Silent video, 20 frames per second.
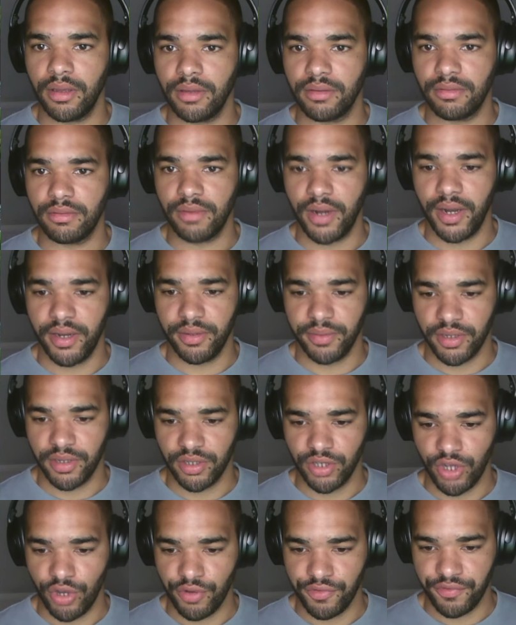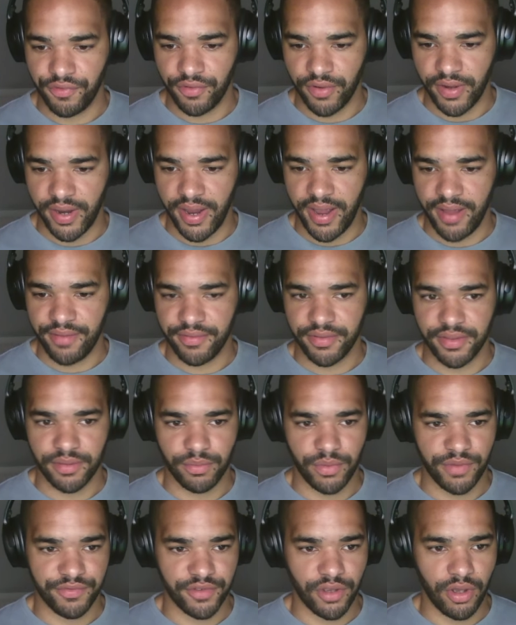Right, we can go for it. Everything
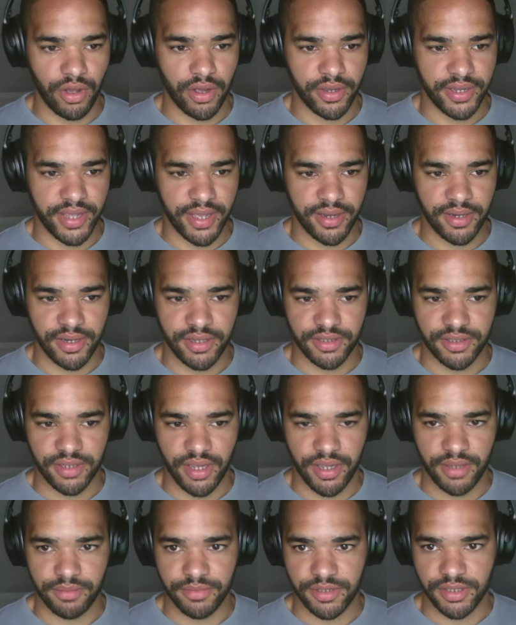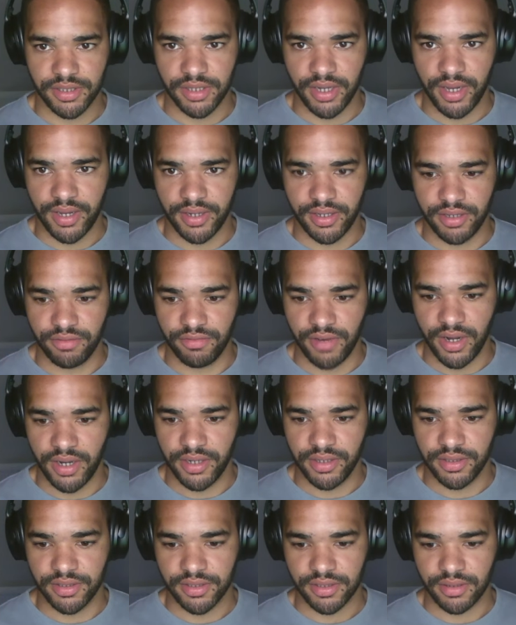we've got again. Let's aim slightly right
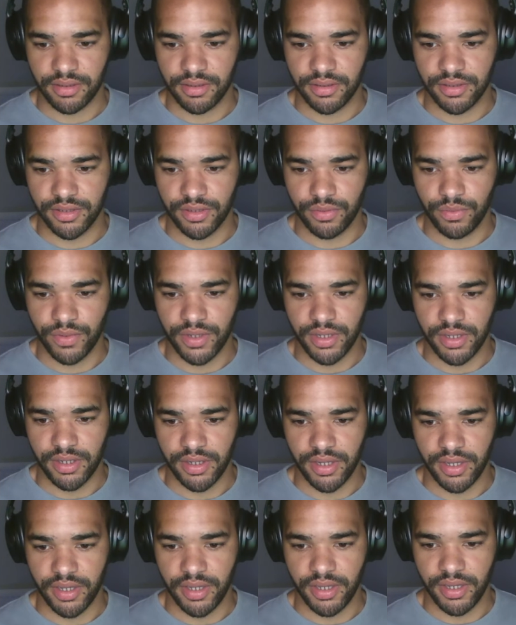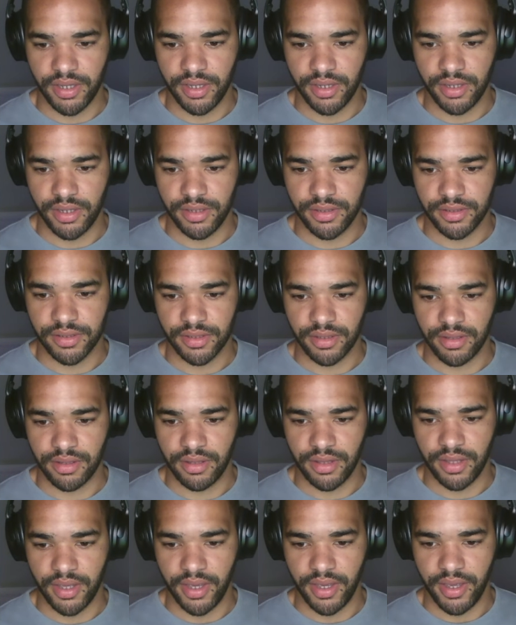as the wind is
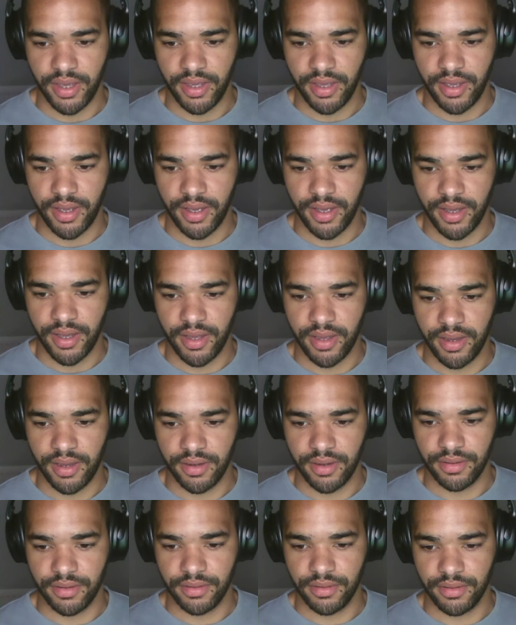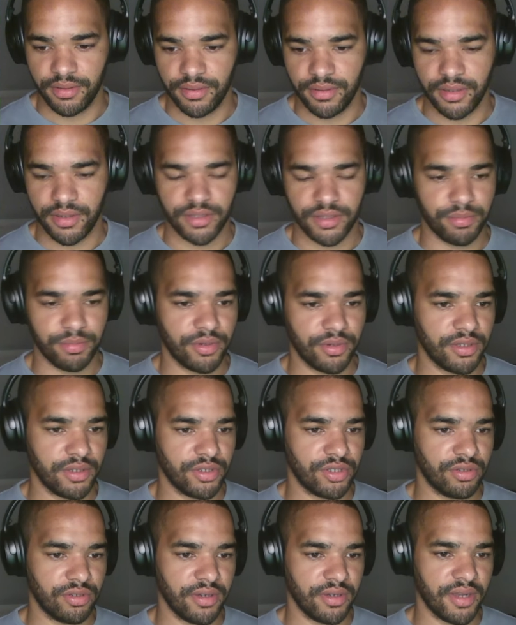there, and let's put it
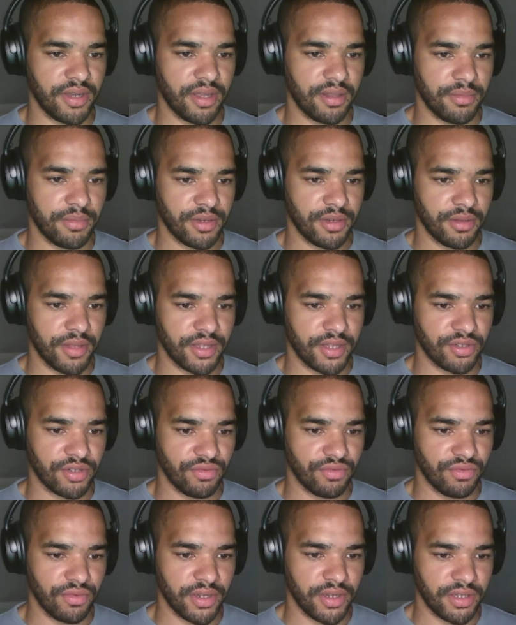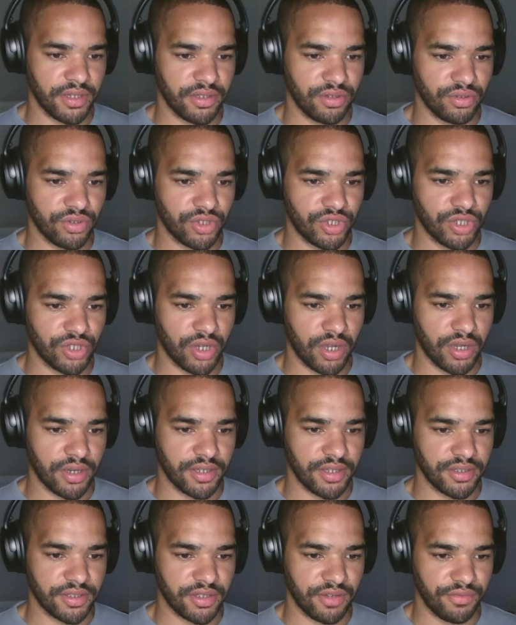straight down the middle. That's a really good shot.
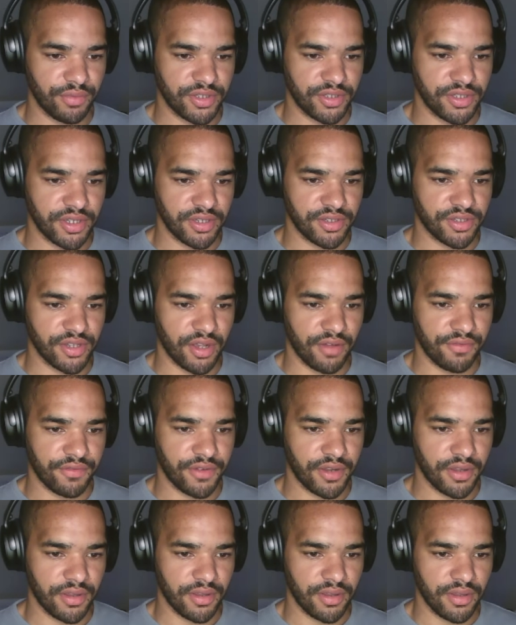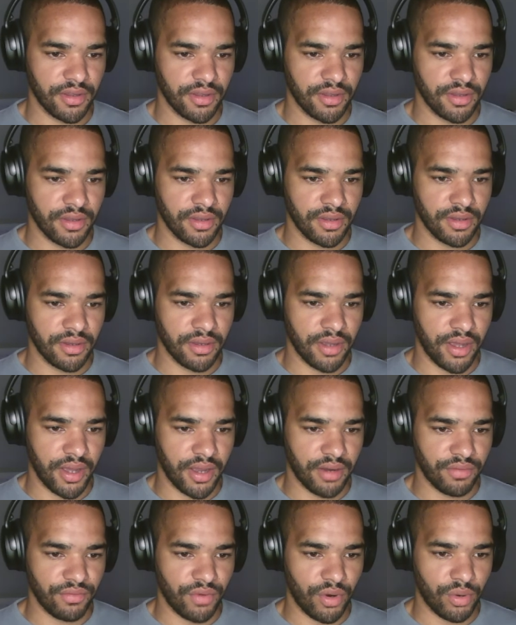Let's see if we sit soft
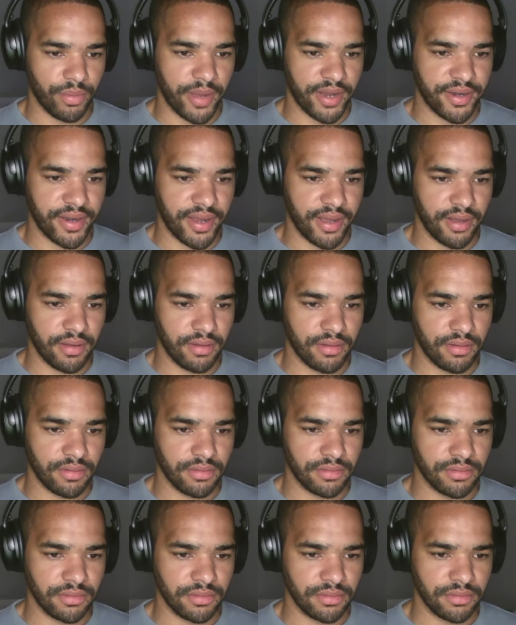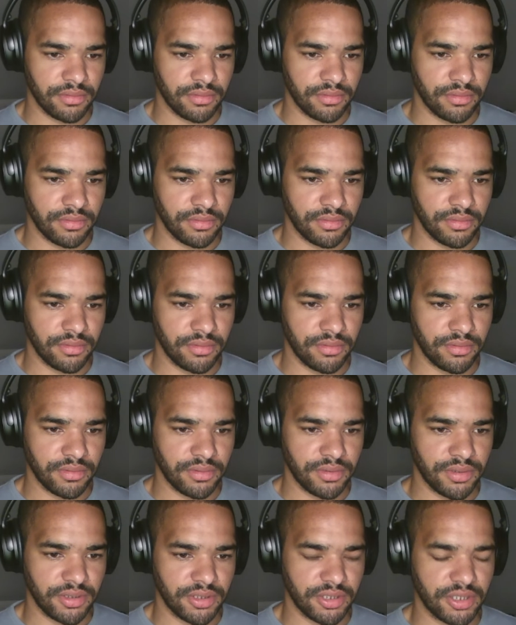and roll back down.
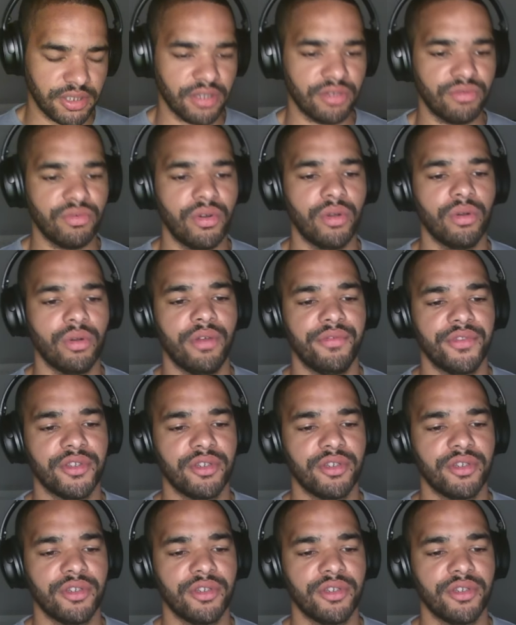It's going to roll off the